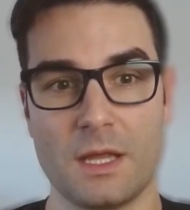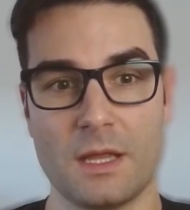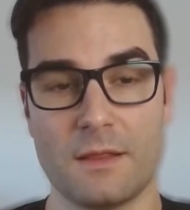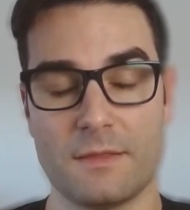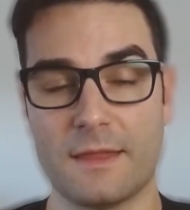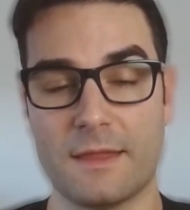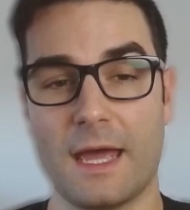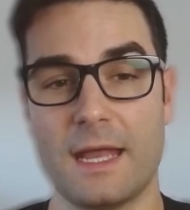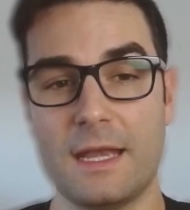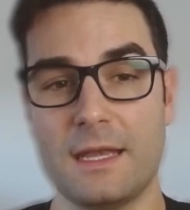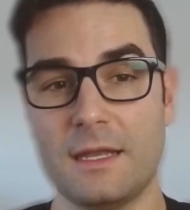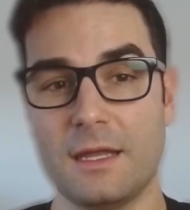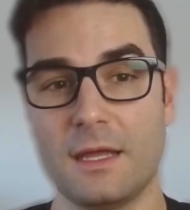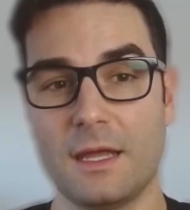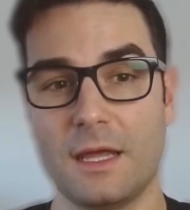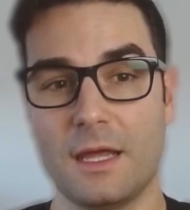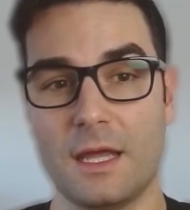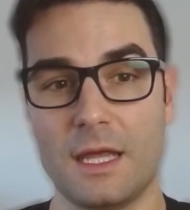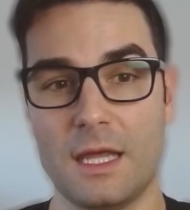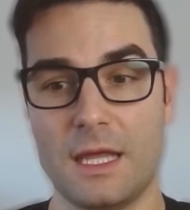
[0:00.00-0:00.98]
Then
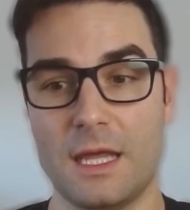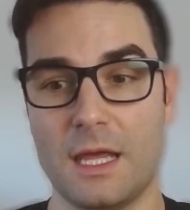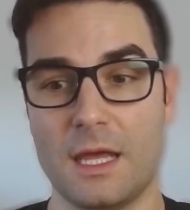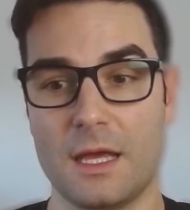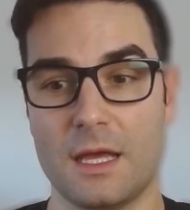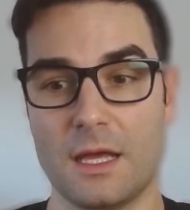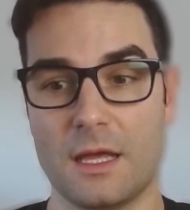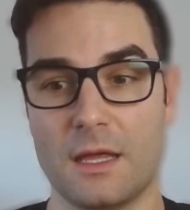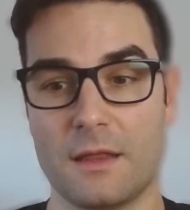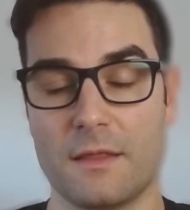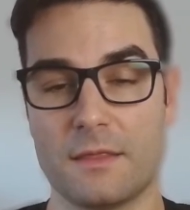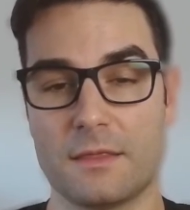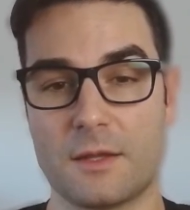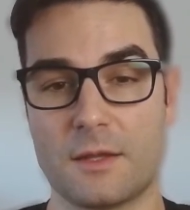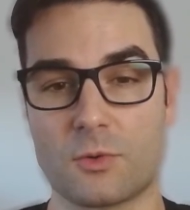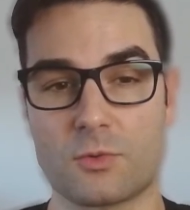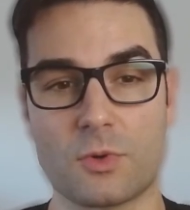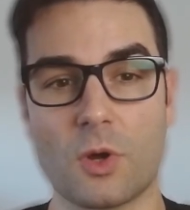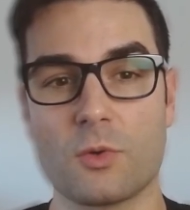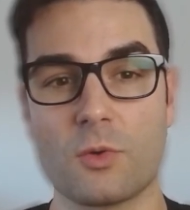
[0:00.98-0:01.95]
the
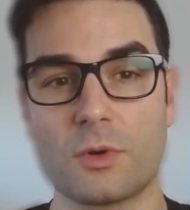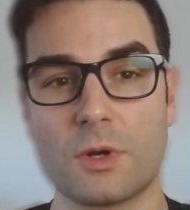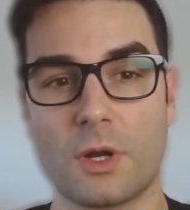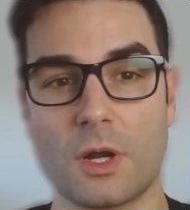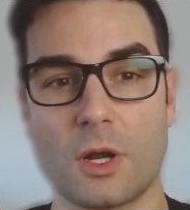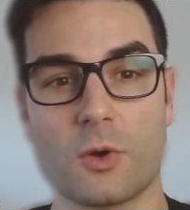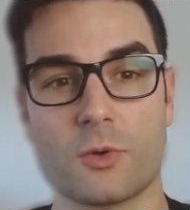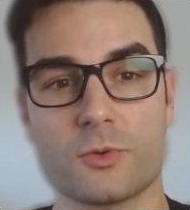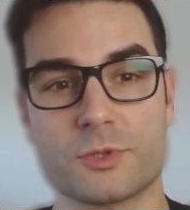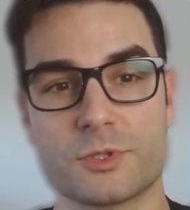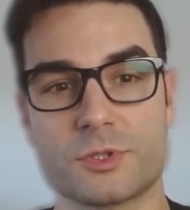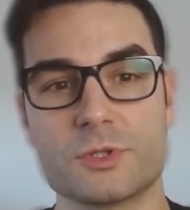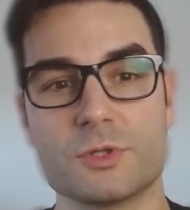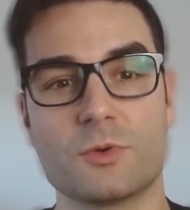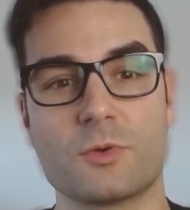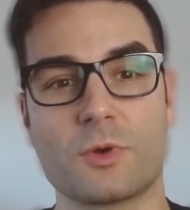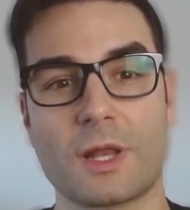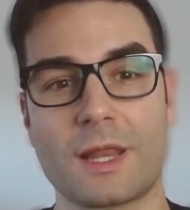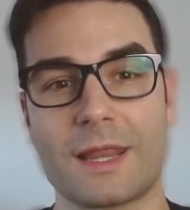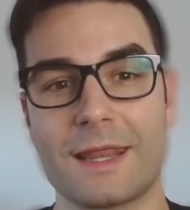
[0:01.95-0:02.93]
road goes to
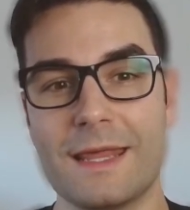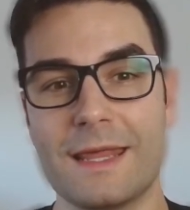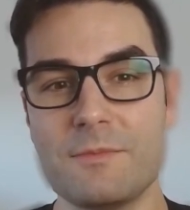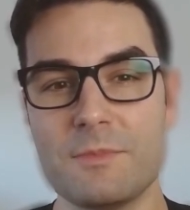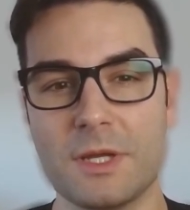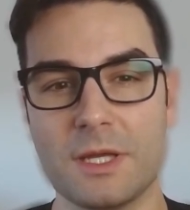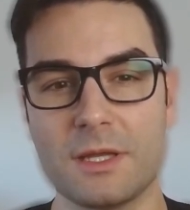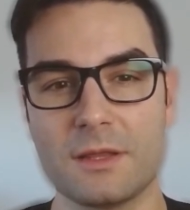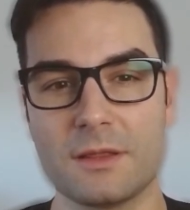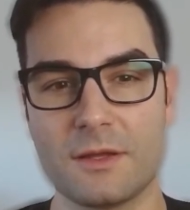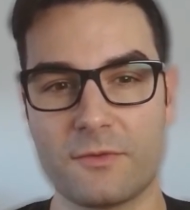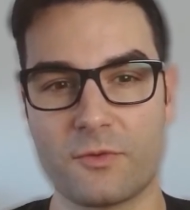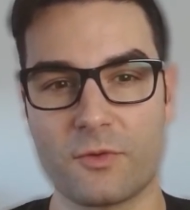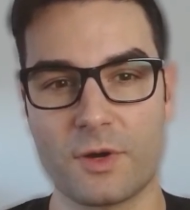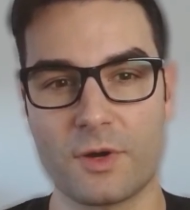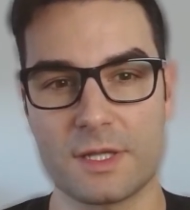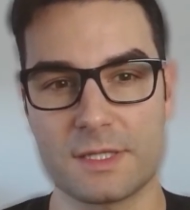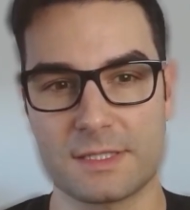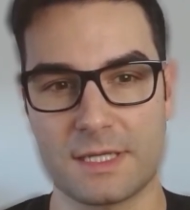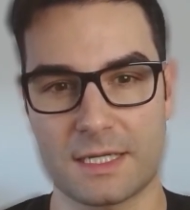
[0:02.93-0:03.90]
claiming the
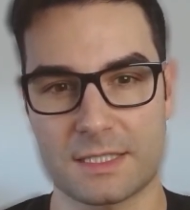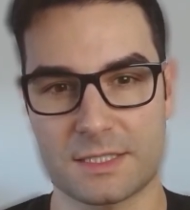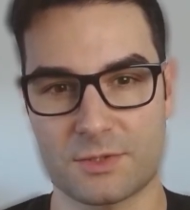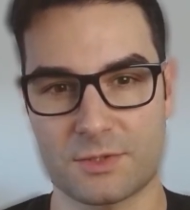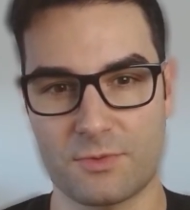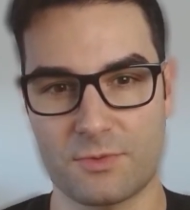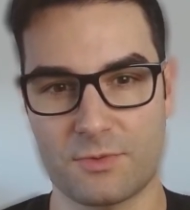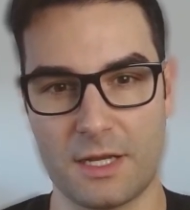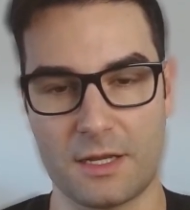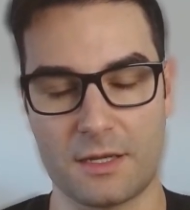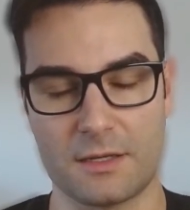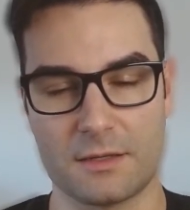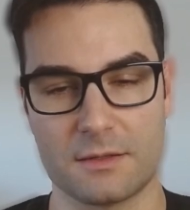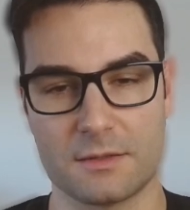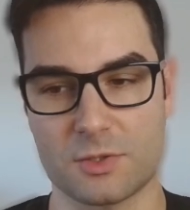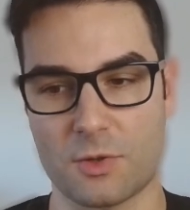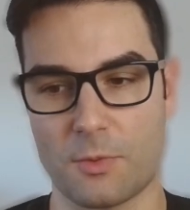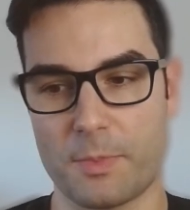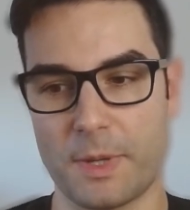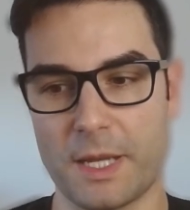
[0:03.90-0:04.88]
foreign tax credit,
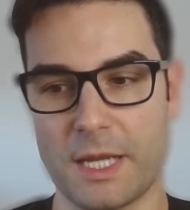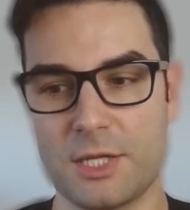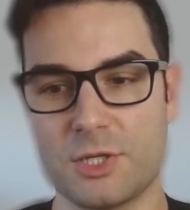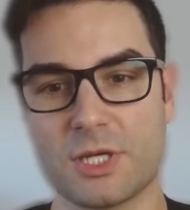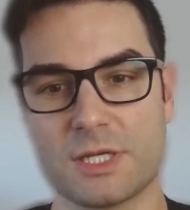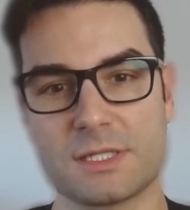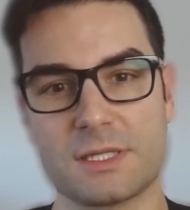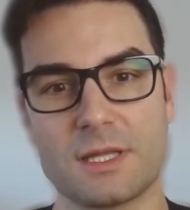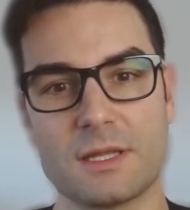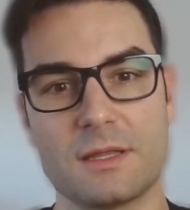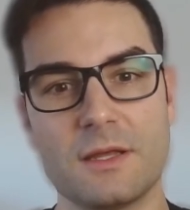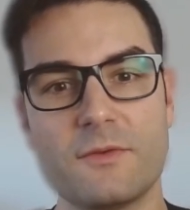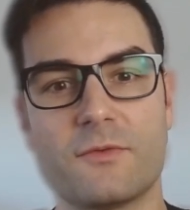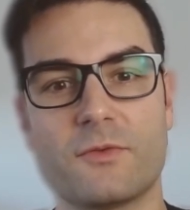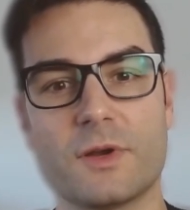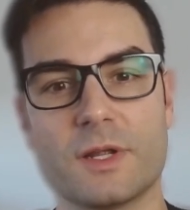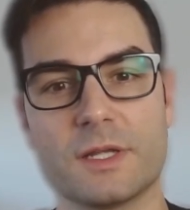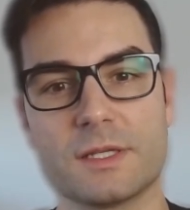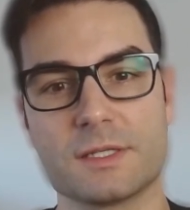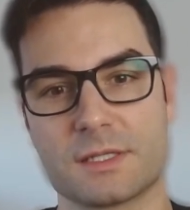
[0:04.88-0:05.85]
so paying just the
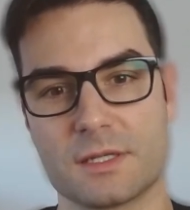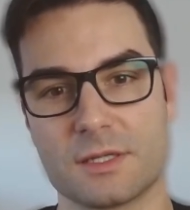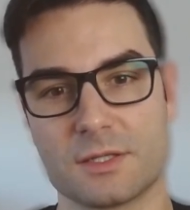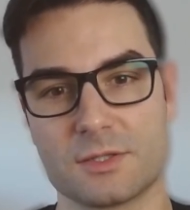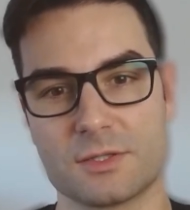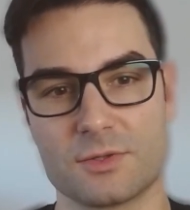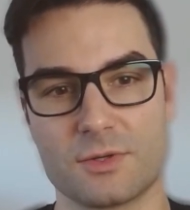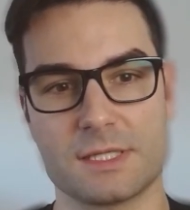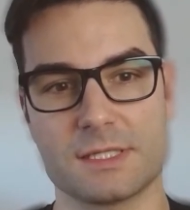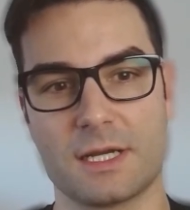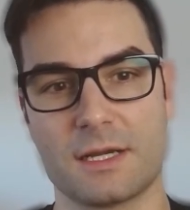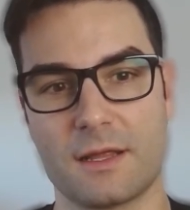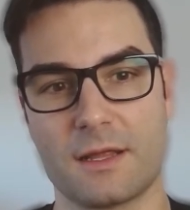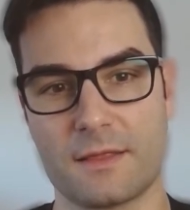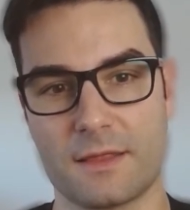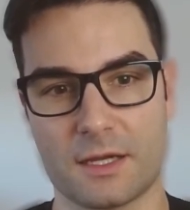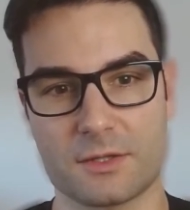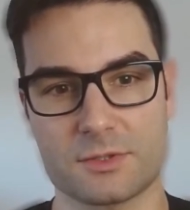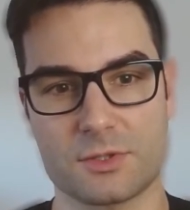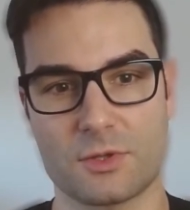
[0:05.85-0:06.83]
difference to the Italian
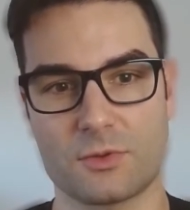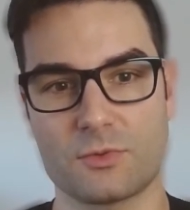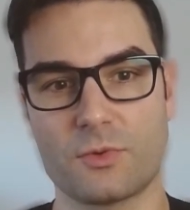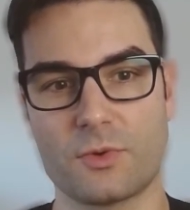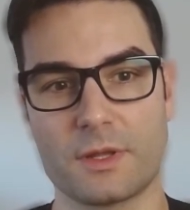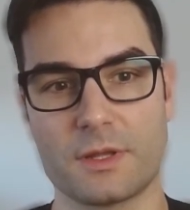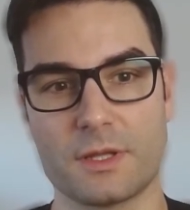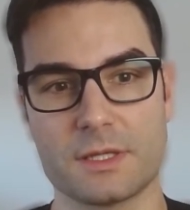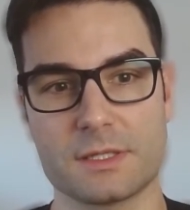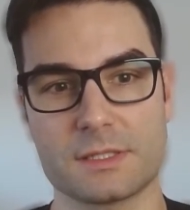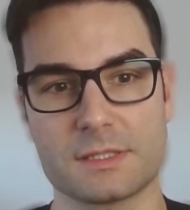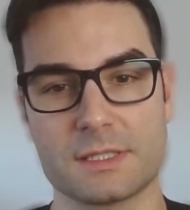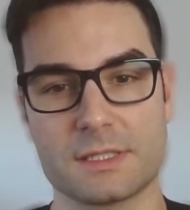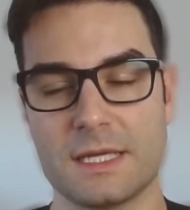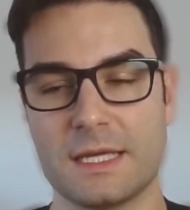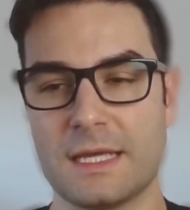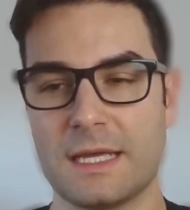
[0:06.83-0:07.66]
tax authorities.